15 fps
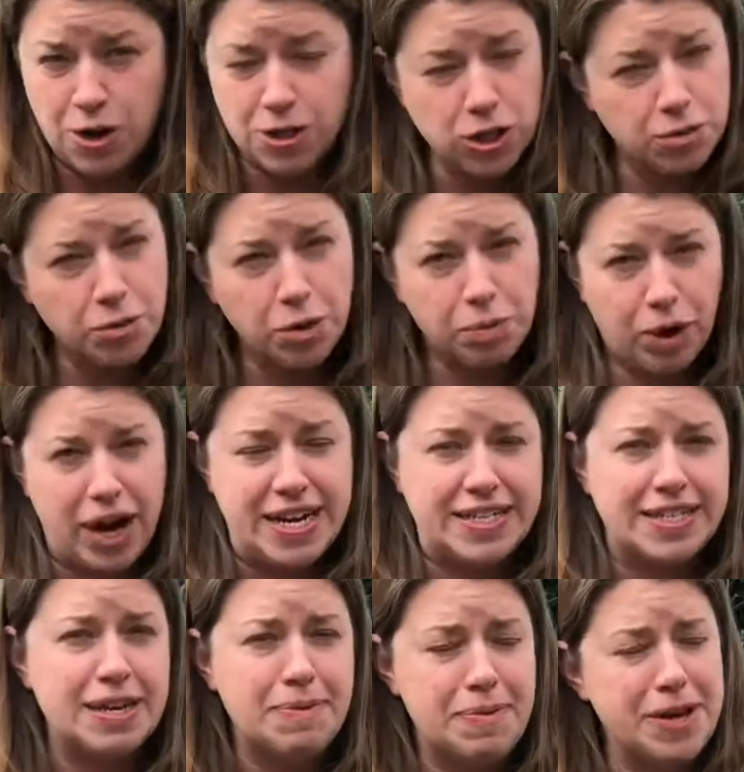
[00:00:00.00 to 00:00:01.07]
It's a little more
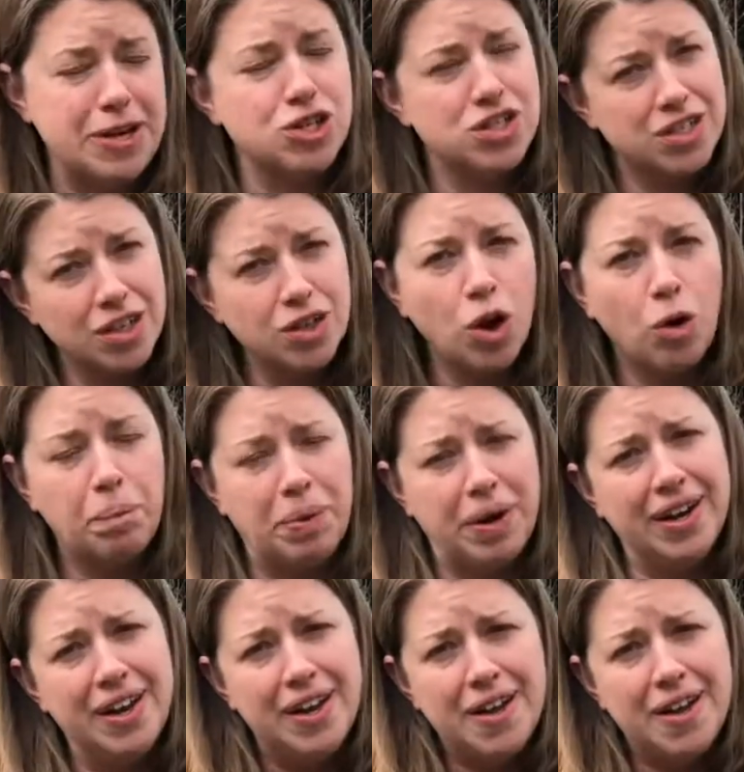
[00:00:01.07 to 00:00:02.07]
pricey. They're still open.